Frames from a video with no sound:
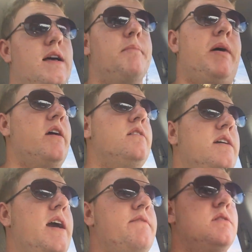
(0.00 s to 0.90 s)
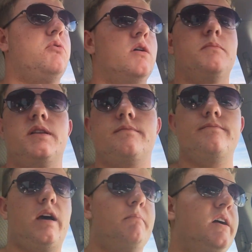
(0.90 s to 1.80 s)
Apparently I have an appointment.
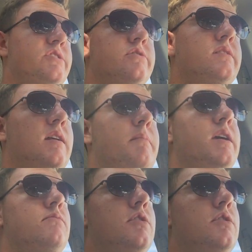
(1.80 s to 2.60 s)
I'm not sure that I made